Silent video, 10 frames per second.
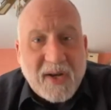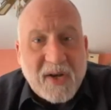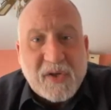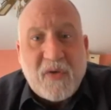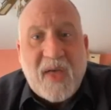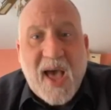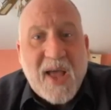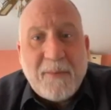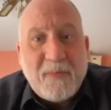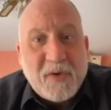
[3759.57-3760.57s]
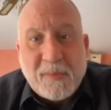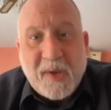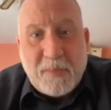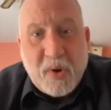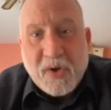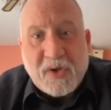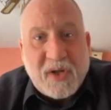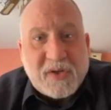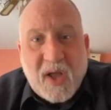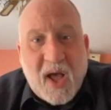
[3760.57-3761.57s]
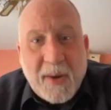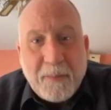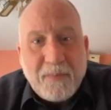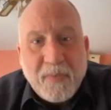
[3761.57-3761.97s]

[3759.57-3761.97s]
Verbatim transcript: And so that there's a big push. It's not,